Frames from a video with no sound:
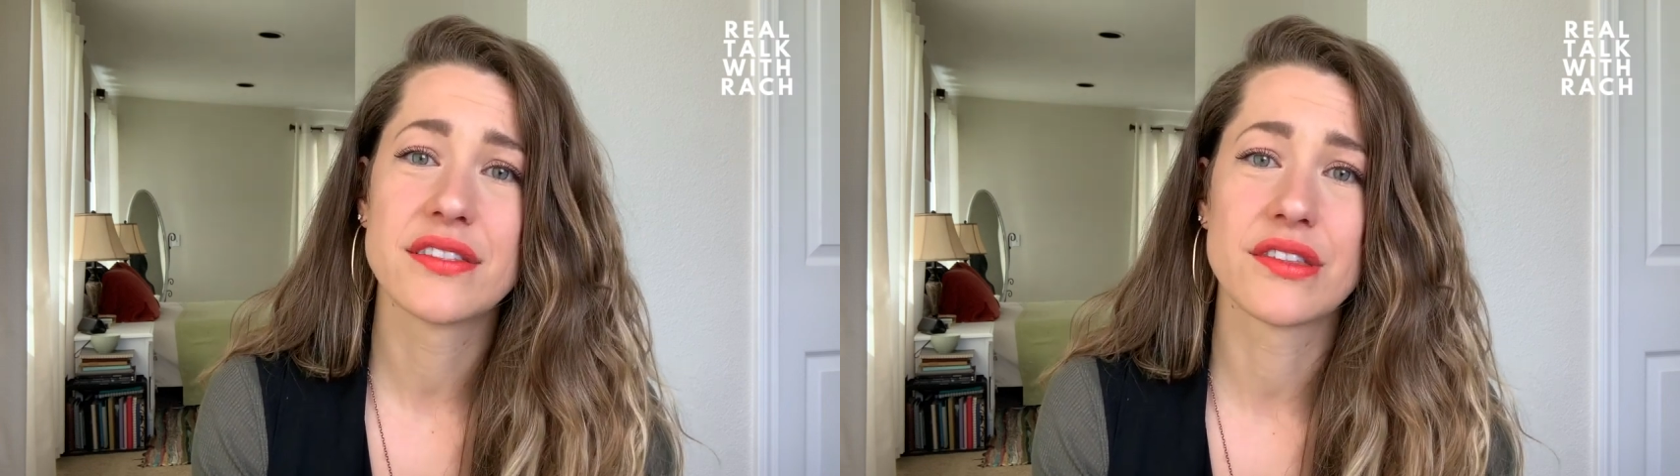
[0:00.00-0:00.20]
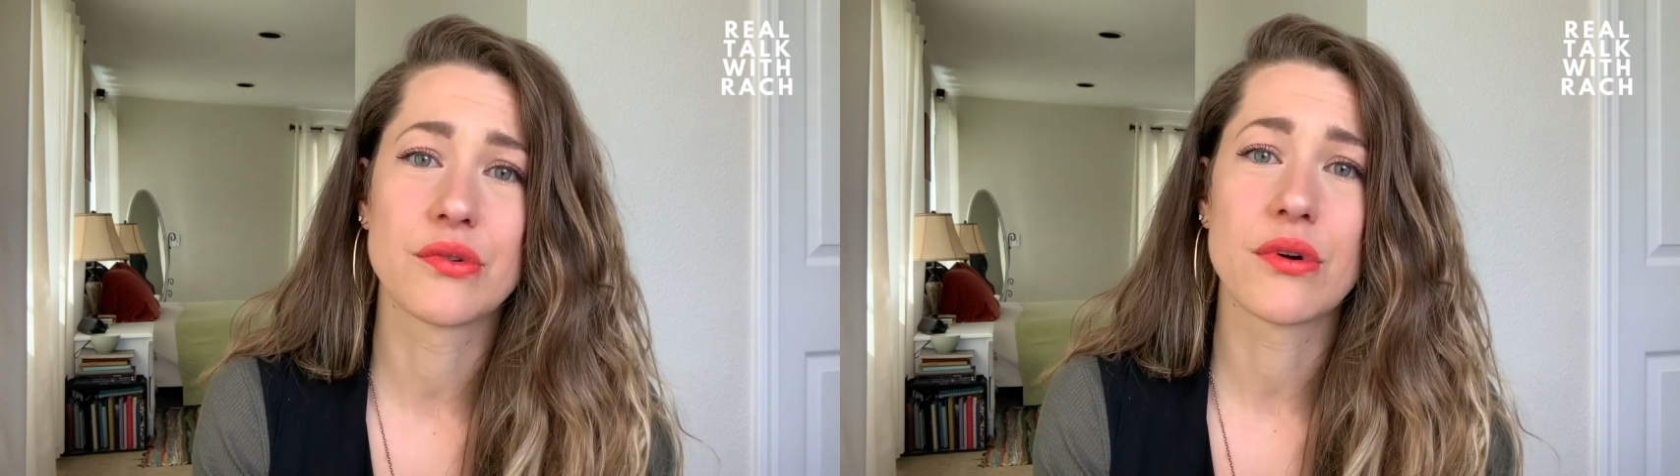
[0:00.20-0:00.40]

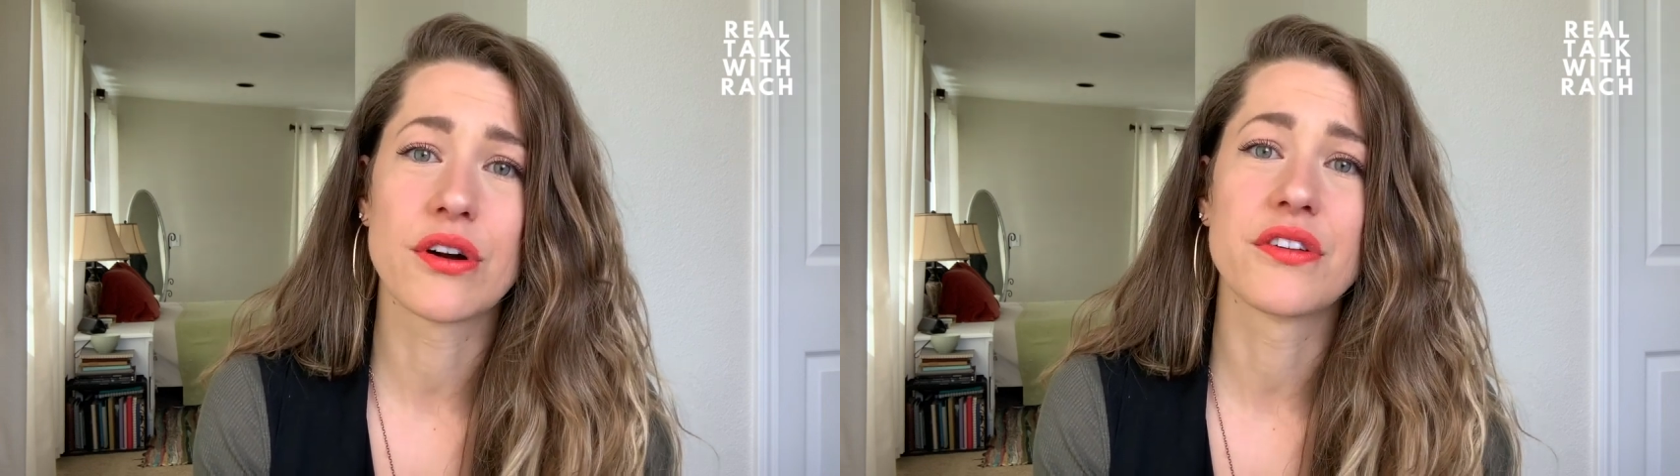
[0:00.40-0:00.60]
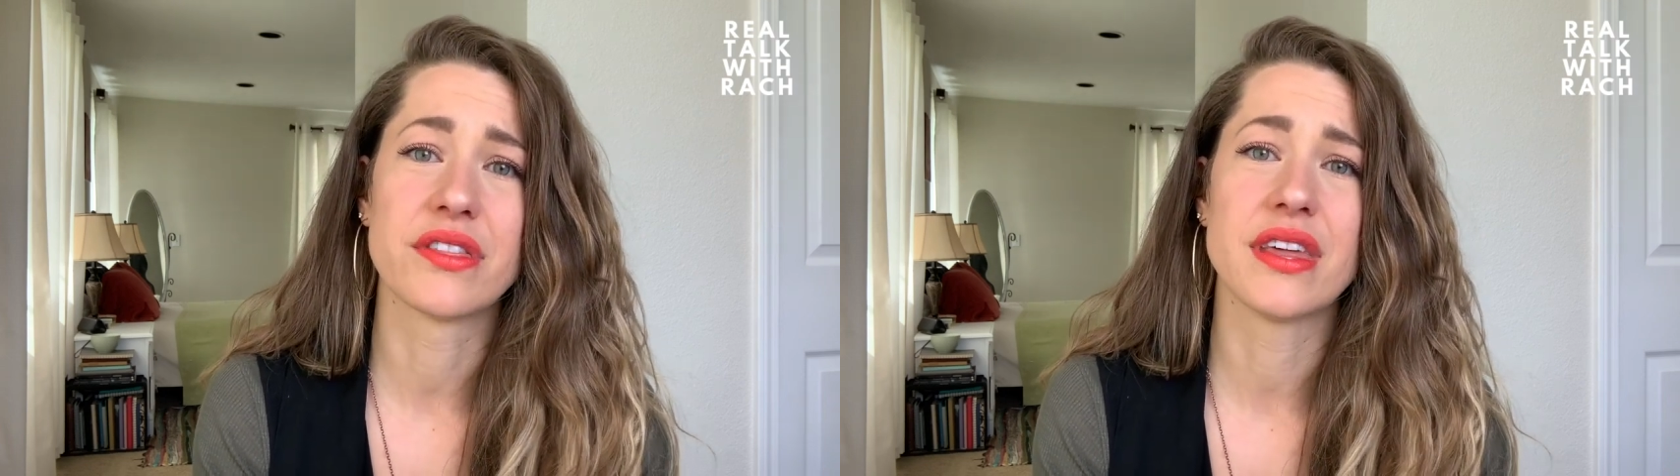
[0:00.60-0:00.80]
the
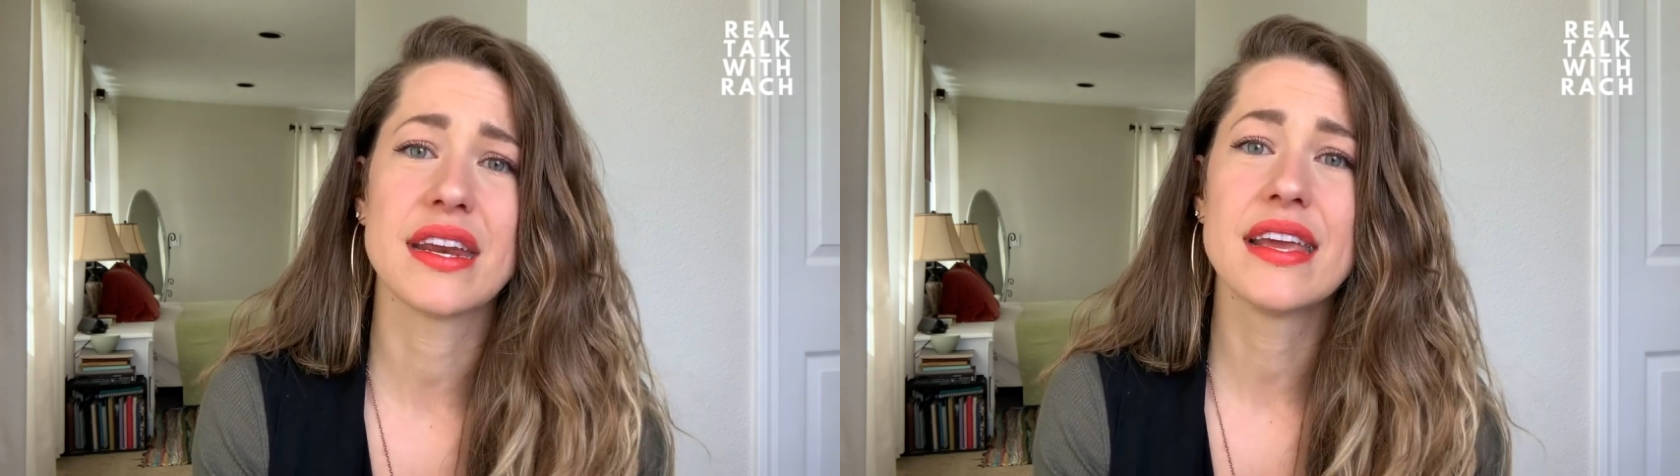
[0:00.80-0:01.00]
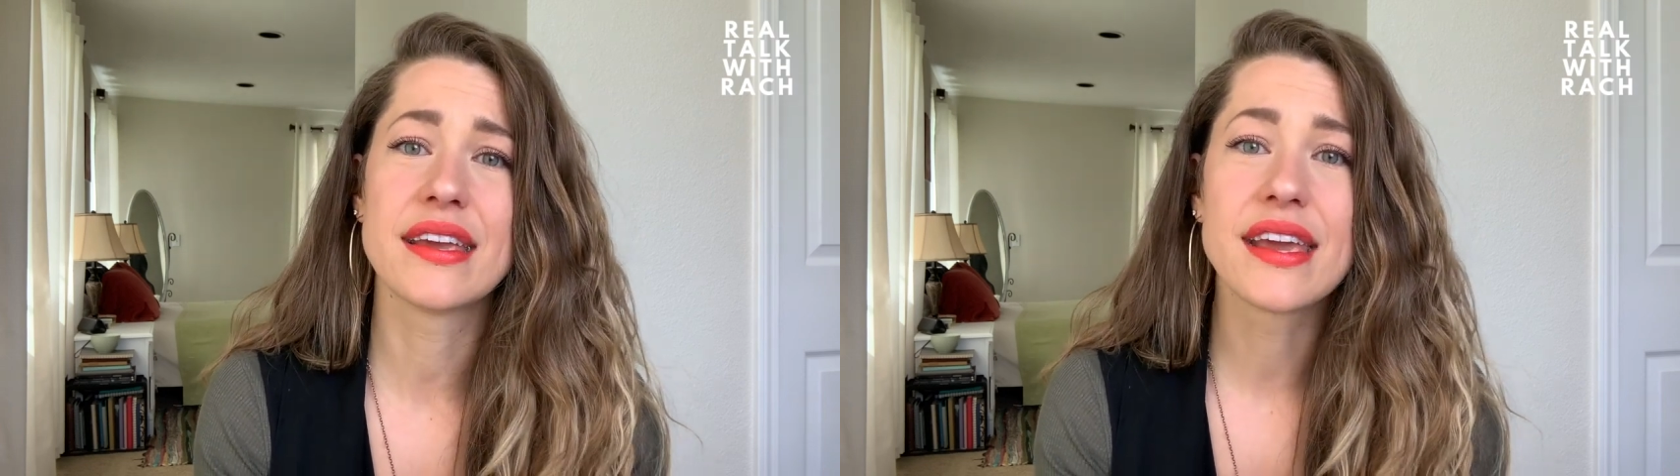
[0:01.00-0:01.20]
world that
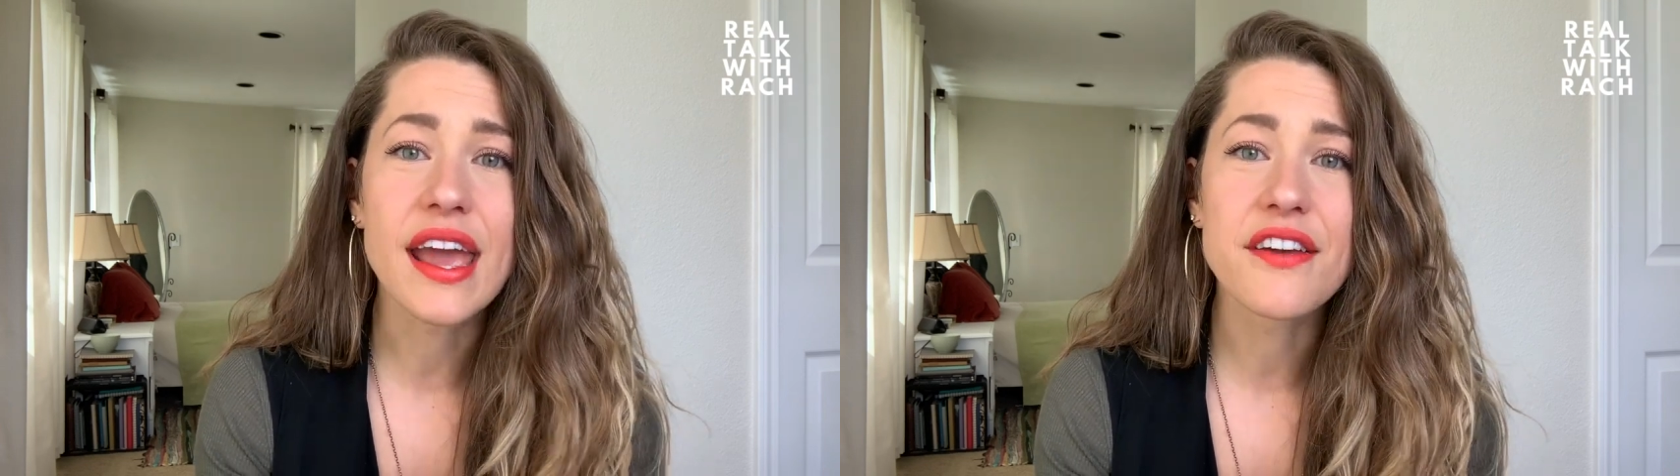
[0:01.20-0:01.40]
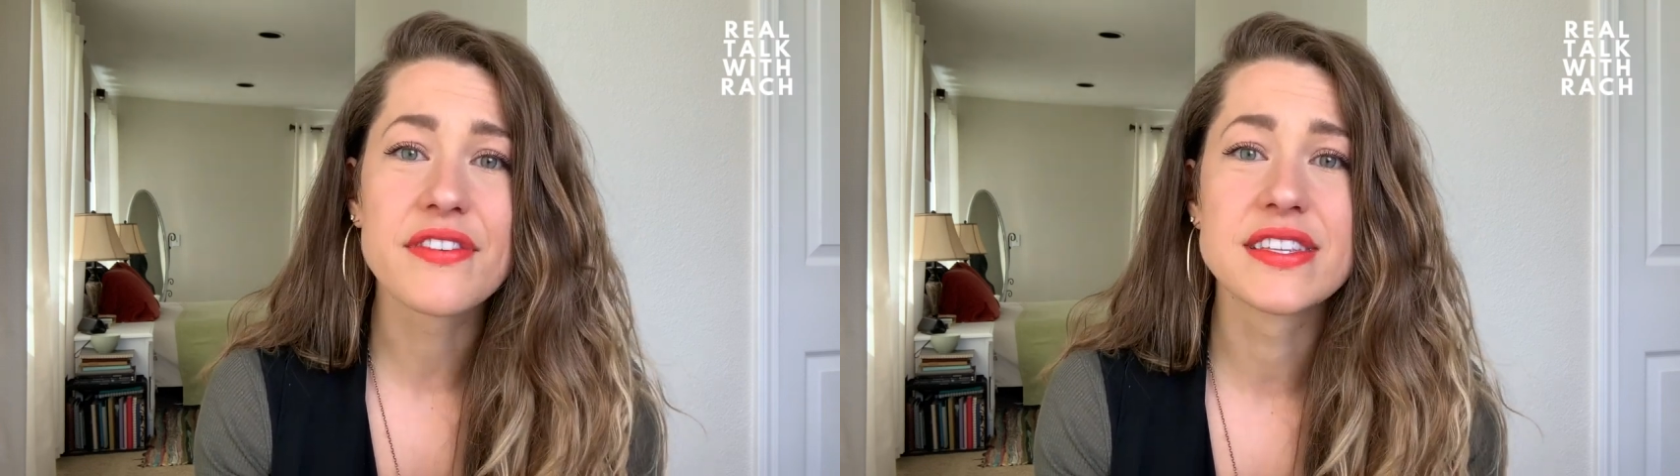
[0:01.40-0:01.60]
he
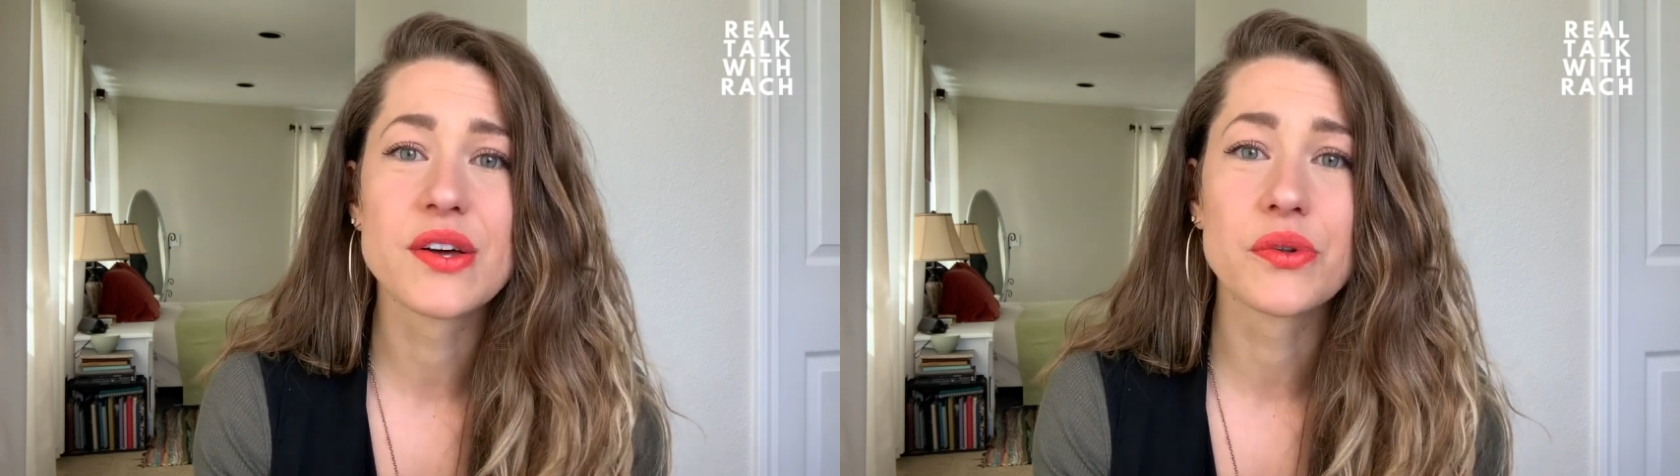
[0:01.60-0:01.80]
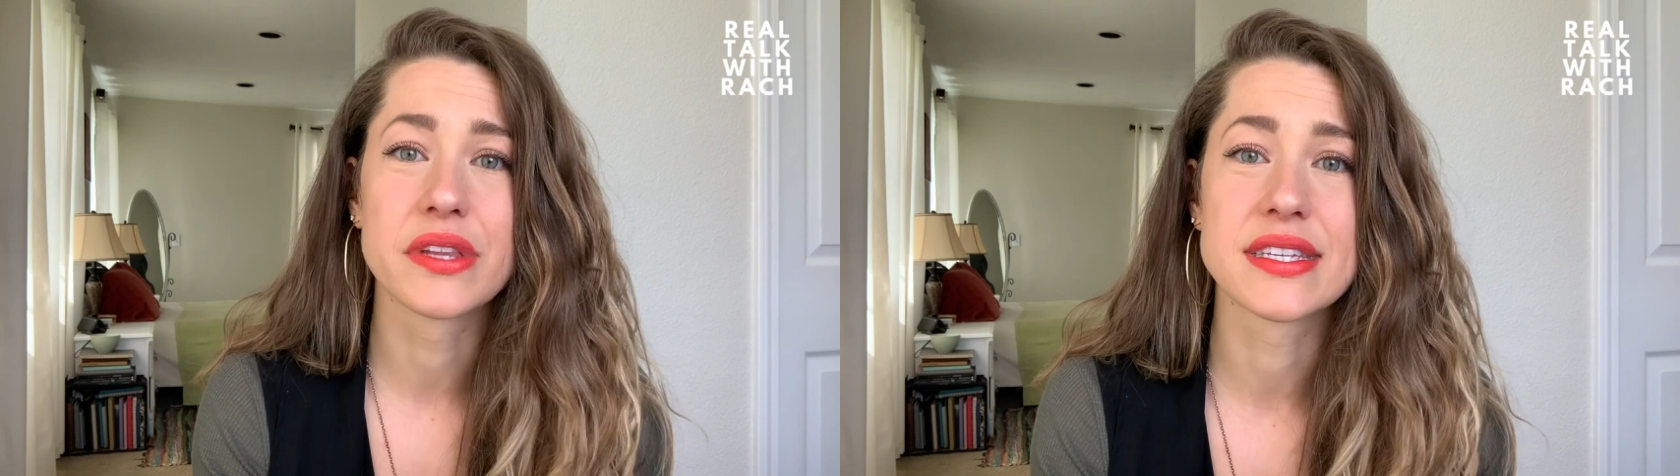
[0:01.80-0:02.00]
gave his
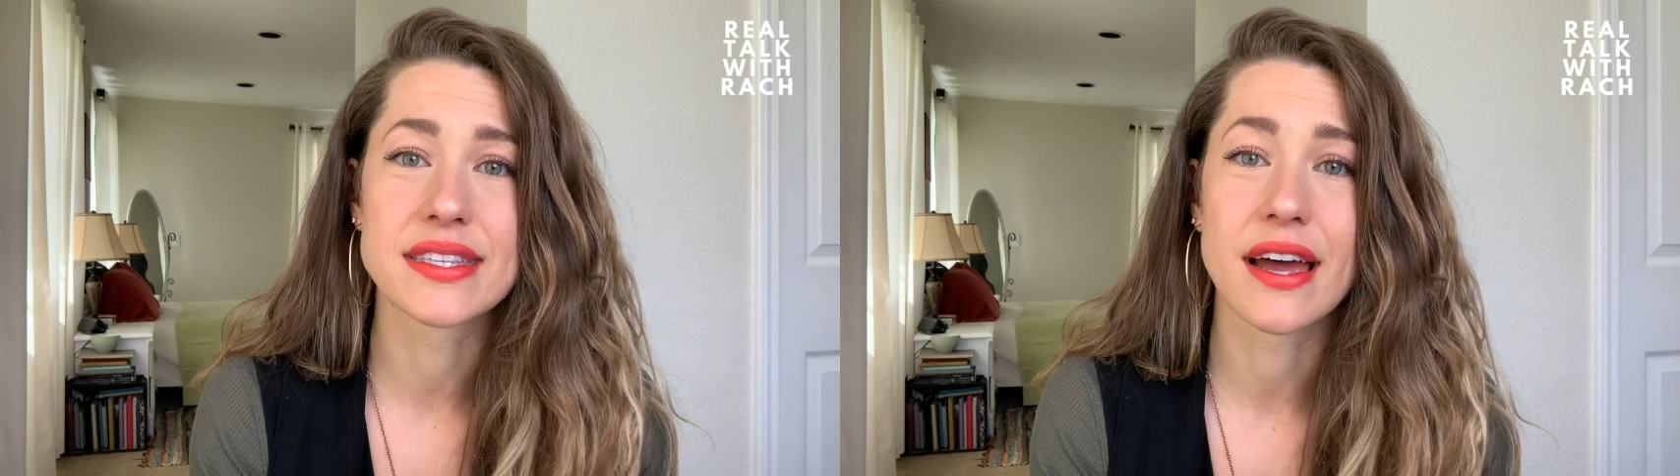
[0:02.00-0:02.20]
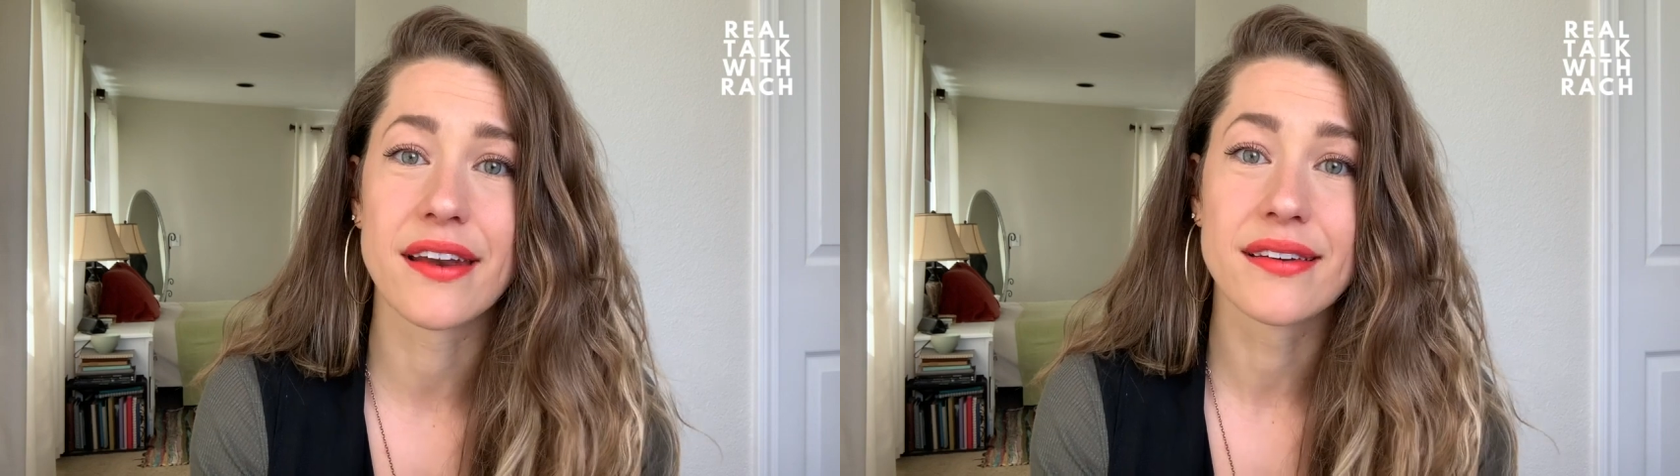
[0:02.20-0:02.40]
only
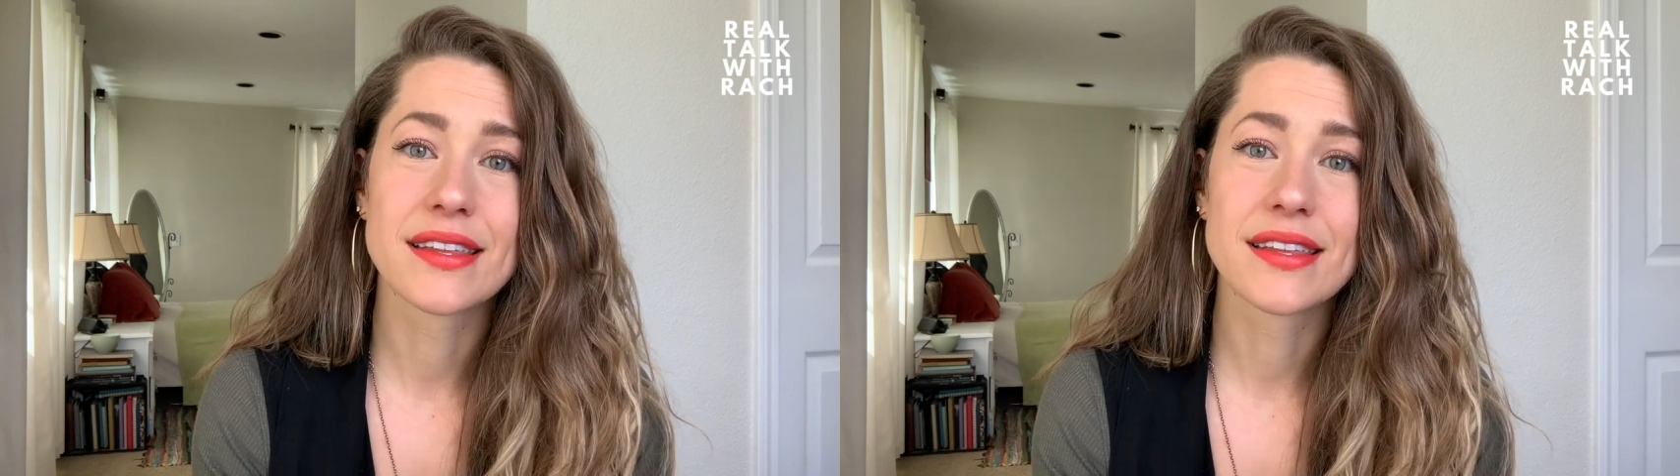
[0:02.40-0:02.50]
Son,